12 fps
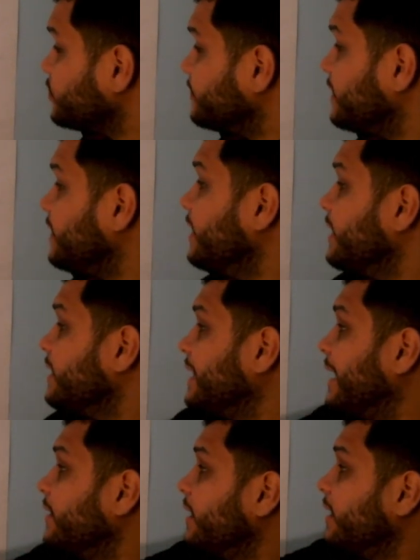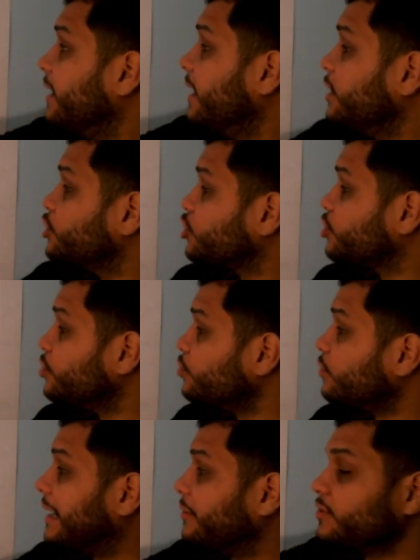me that two
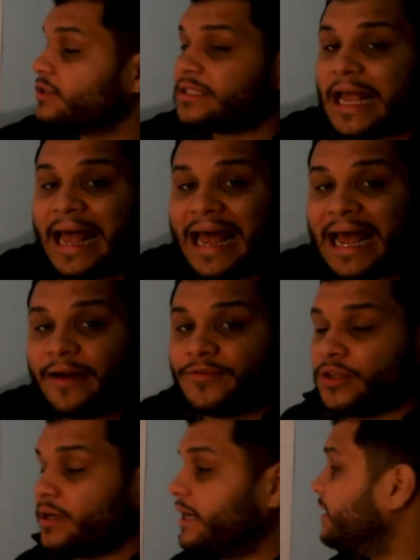hours after 8